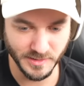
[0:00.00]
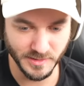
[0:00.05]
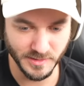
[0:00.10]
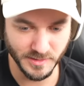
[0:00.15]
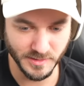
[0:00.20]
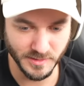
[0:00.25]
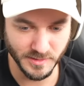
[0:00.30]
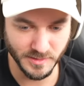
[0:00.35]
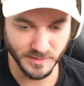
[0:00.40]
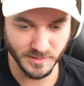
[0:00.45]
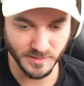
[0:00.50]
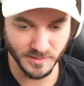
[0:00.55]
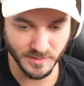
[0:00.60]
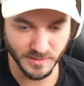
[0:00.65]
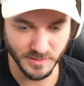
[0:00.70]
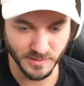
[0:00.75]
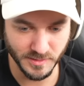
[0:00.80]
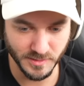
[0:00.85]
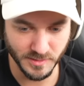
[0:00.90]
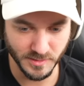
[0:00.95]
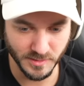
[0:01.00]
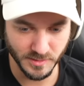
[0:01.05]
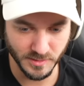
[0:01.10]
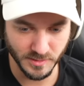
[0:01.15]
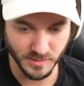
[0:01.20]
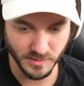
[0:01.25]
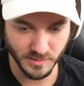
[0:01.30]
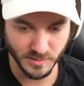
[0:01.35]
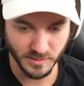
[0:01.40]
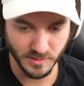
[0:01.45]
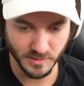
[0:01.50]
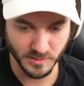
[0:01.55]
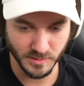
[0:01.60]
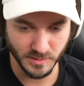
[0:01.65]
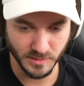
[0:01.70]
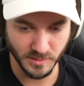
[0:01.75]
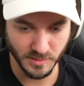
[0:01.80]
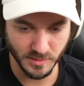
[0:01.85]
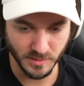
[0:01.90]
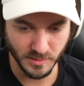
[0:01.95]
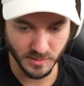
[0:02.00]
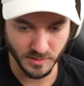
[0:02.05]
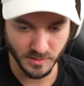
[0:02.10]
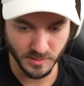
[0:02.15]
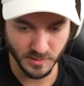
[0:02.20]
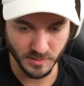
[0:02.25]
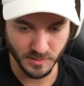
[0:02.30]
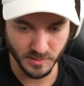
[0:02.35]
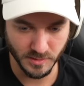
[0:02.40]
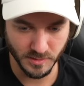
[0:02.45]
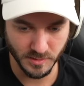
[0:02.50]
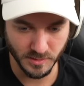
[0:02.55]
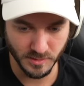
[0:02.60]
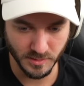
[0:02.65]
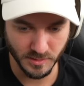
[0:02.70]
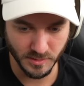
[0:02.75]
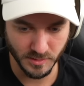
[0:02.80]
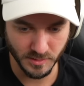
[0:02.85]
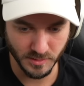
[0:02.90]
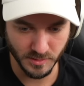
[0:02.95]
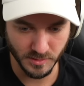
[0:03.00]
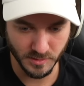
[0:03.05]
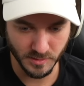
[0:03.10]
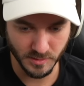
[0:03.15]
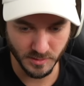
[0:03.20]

Nobody speaks.